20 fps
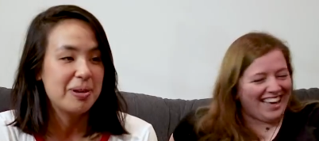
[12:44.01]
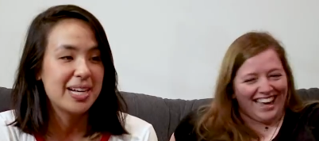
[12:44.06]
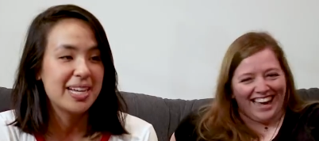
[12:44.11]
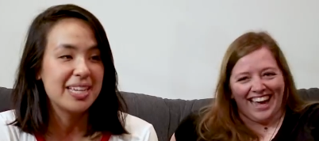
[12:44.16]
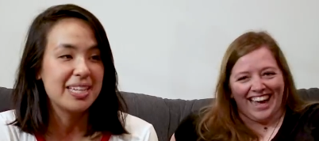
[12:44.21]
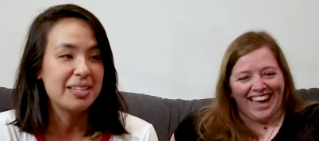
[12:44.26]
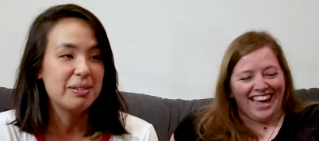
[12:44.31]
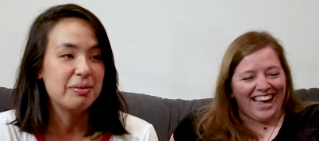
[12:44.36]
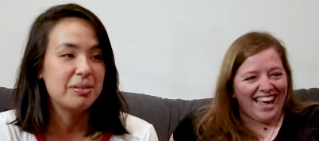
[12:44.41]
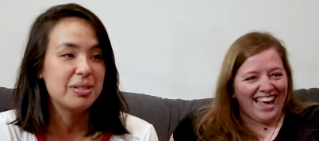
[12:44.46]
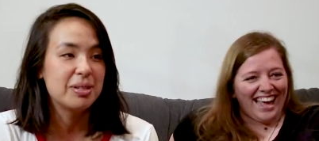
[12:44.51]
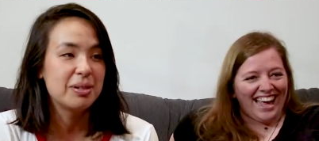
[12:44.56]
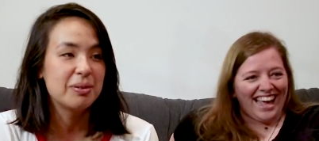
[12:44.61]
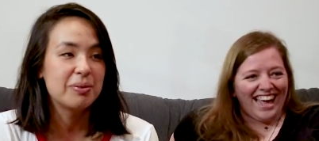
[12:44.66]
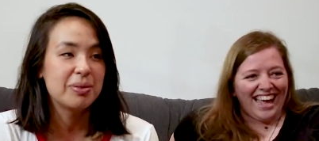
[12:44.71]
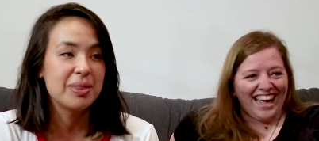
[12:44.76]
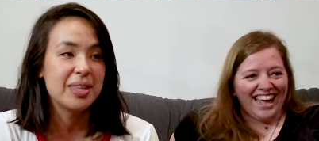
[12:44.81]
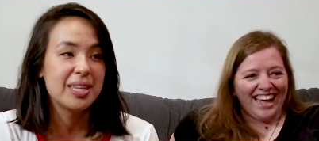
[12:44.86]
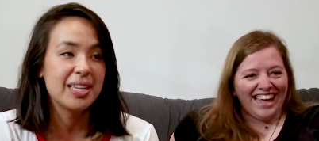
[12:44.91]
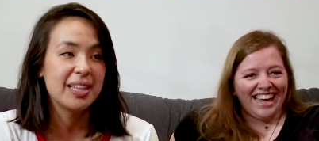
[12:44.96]
Speaker 1: but you
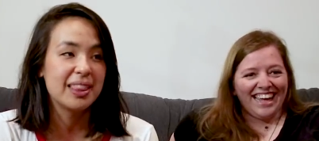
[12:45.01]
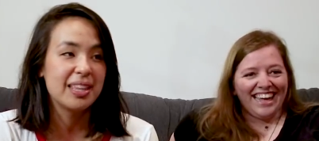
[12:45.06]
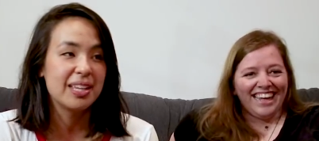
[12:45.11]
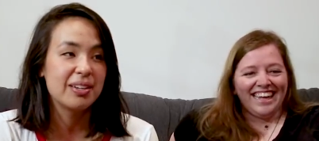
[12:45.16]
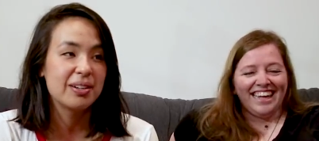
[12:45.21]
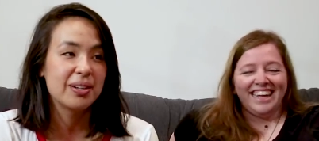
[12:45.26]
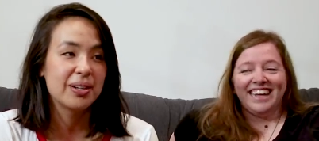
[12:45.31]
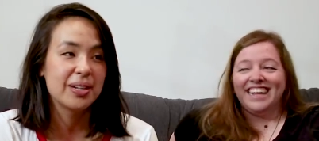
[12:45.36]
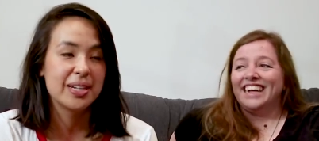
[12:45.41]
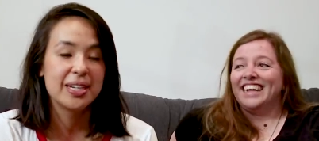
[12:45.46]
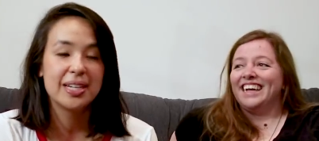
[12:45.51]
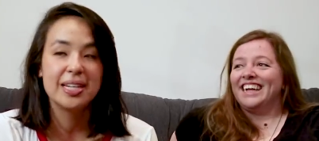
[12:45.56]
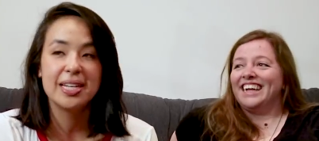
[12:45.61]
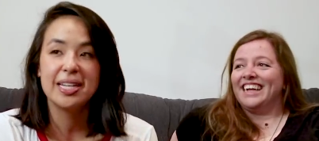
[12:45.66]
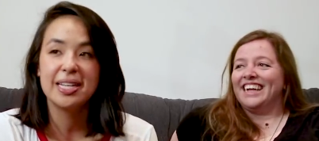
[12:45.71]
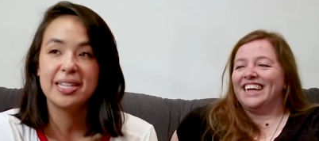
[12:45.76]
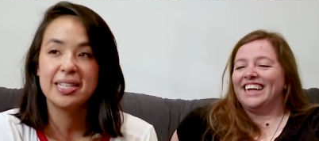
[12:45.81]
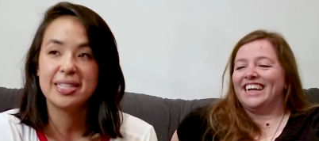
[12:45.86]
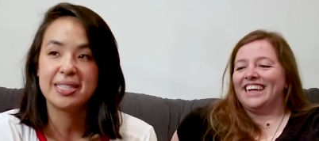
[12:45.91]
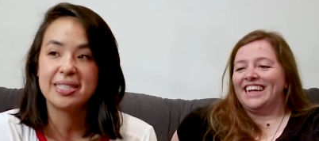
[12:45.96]
don't think that you're
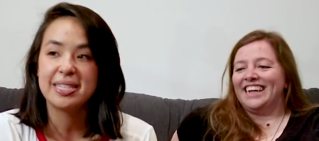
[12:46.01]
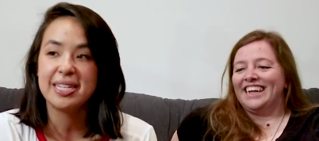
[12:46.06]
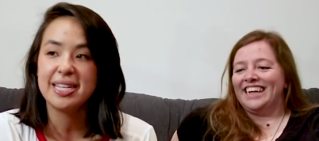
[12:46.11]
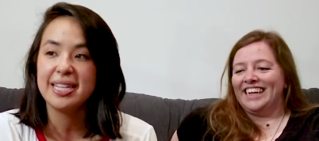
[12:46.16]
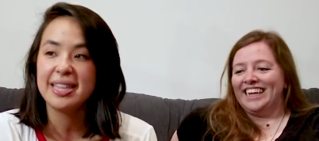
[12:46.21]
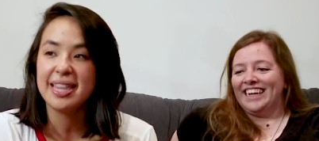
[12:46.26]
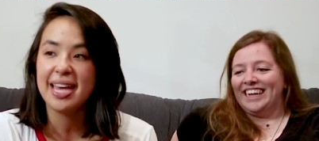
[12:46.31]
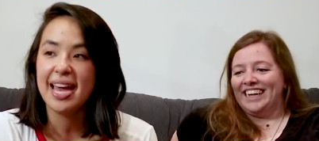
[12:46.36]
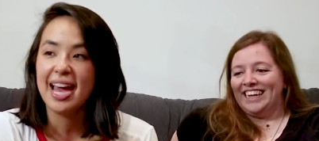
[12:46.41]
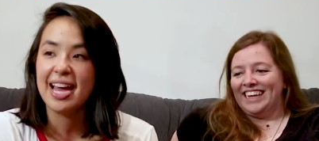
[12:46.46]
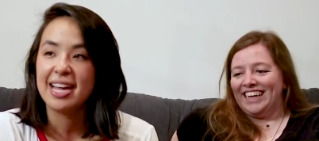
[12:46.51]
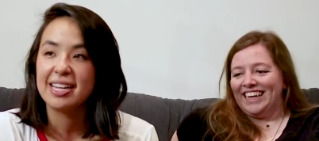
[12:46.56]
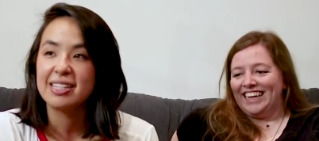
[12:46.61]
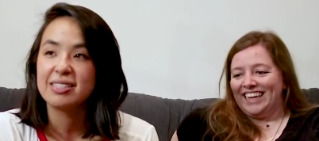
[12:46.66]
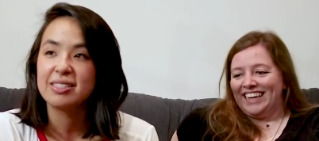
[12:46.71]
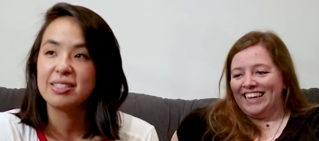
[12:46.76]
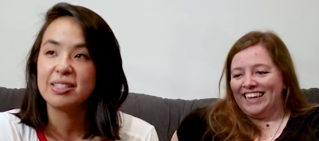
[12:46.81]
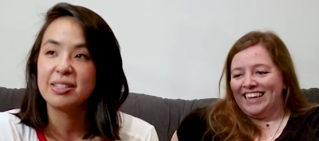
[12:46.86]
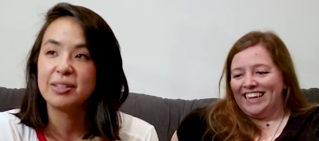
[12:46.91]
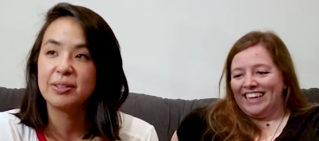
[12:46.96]
gonna see that,
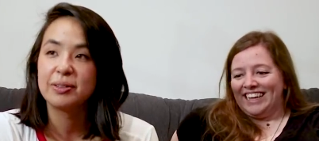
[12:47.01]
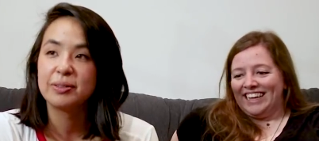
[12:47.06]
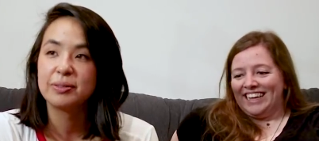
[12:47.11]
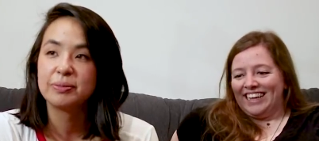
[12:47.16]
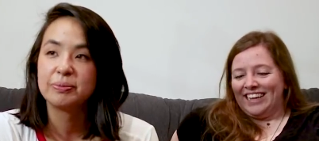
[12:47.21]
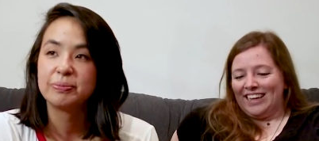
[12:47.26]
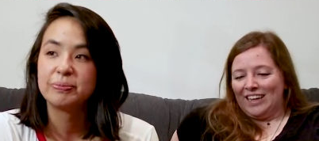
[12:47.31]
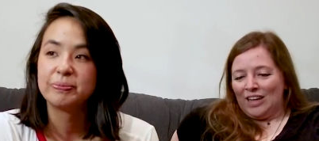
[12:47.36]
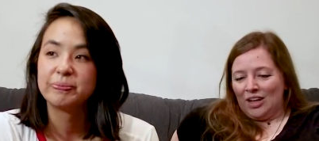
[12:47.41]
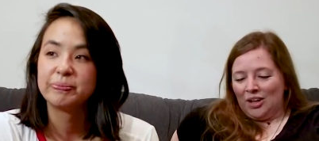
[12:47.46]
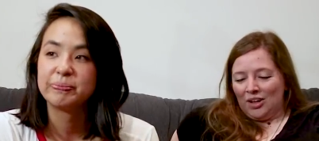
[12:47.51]
so.